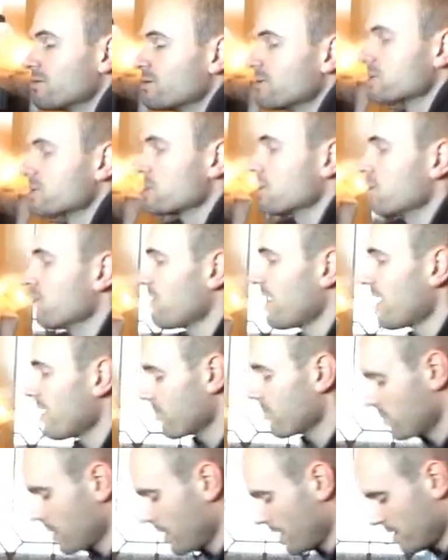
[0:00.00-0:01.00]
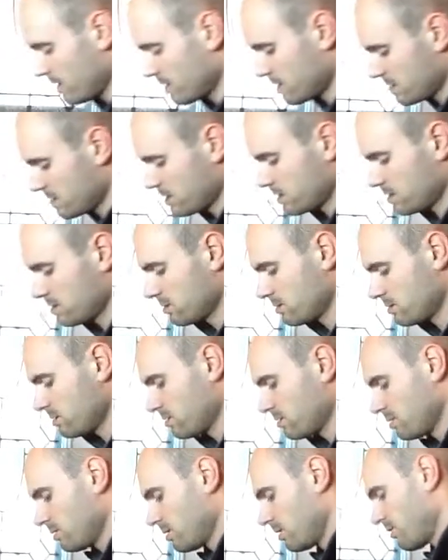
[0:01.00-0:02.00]
So if
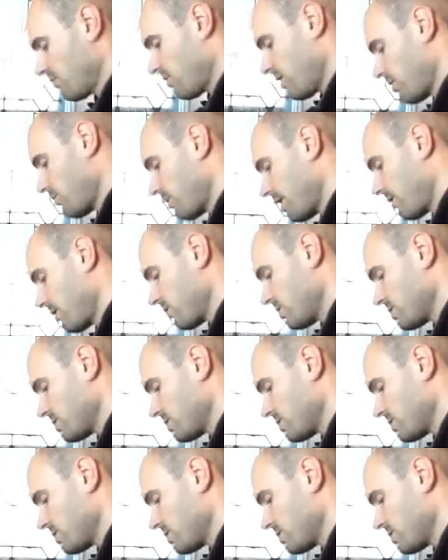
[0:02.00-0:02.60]
I write